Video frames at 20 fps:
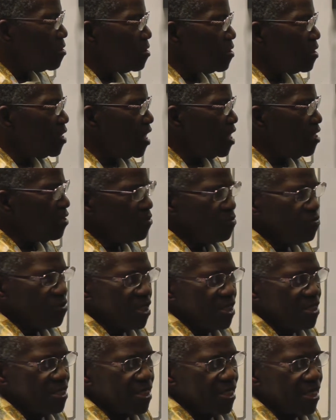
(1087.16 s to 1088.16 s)
They know
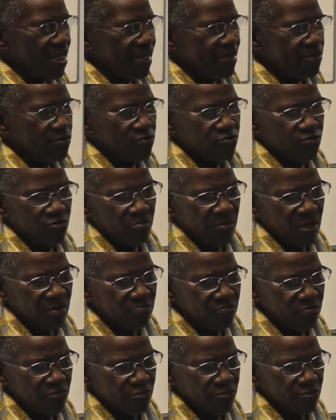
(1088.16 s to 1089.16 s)
that they cannot
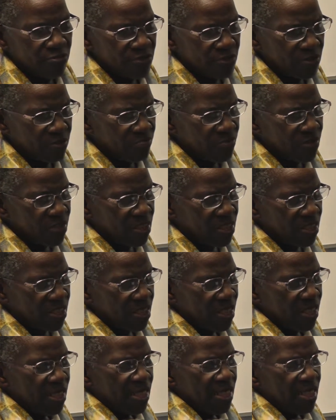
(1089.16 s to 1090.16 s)
remember something.
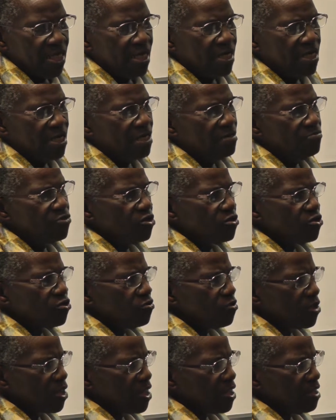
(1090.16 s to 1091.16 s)
I'm not
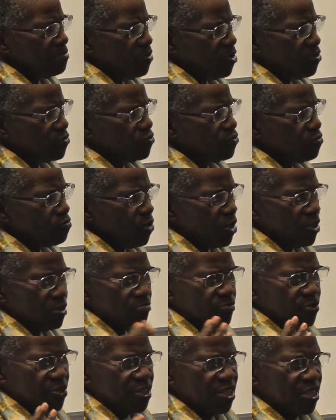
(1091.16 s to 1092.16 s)
talking about you run
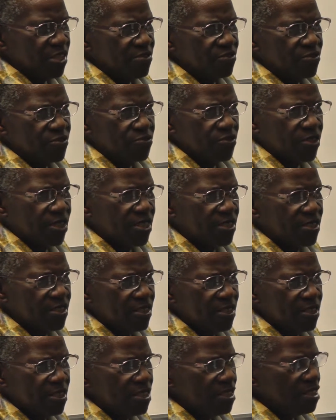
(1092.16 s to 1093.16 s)
upstairs to get
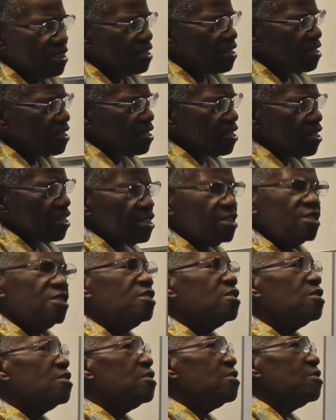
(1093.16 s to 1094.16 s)
the
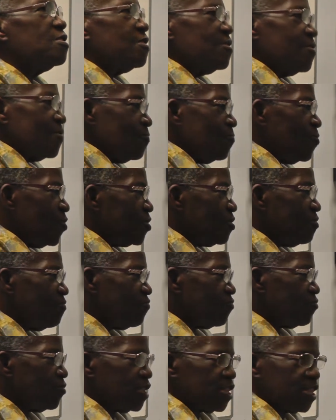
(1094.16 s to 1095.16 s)

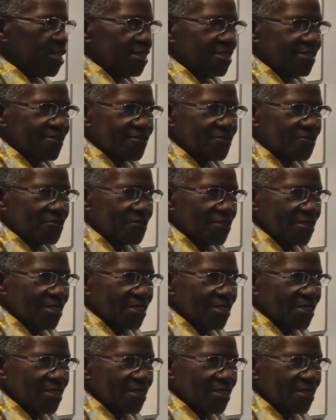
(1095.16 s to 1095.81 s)
whatever it is.